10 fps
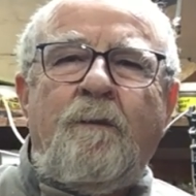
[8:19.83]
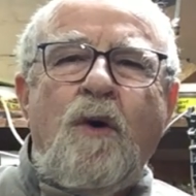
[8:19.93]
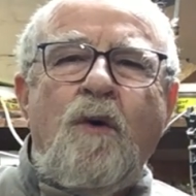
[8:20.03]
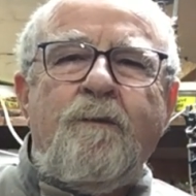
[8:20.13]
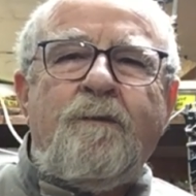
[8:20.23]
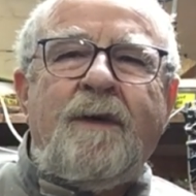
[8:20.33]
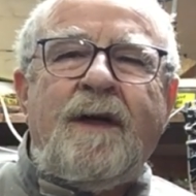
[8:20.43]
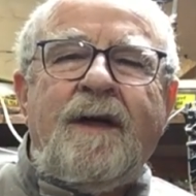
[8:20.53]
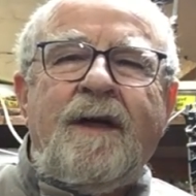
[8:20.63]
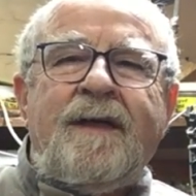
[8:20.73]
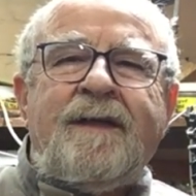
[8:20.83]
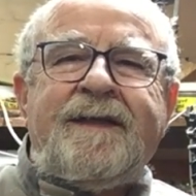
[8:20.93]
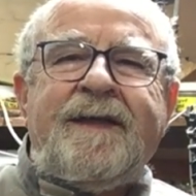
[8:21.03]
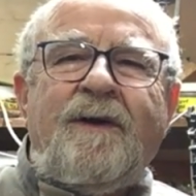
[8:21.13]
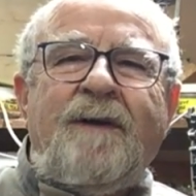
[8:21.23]
Boom.
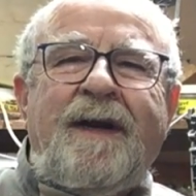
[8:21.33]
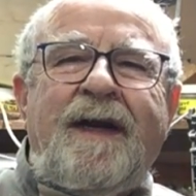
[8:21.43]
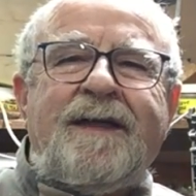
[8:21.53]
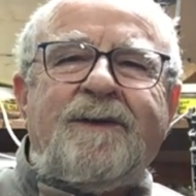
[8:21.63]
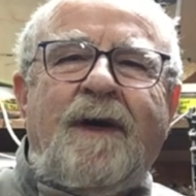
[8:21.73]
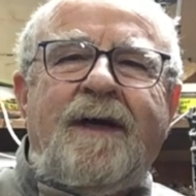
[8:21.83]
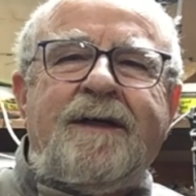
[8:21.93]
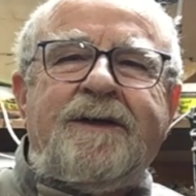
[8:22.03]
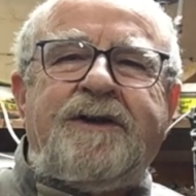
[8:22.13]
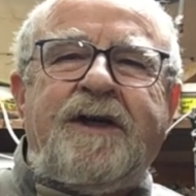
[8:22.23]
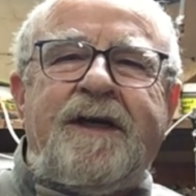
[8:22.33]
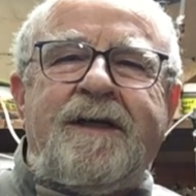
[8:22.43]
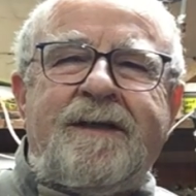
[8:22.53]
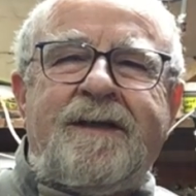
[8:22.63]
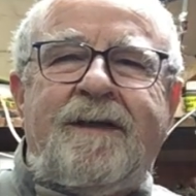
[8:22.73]
See you on my next one.
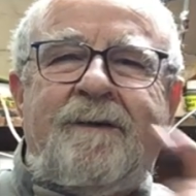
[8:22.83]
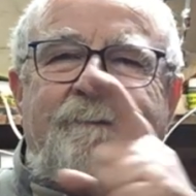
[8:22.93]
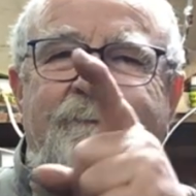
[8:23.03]
Cheers.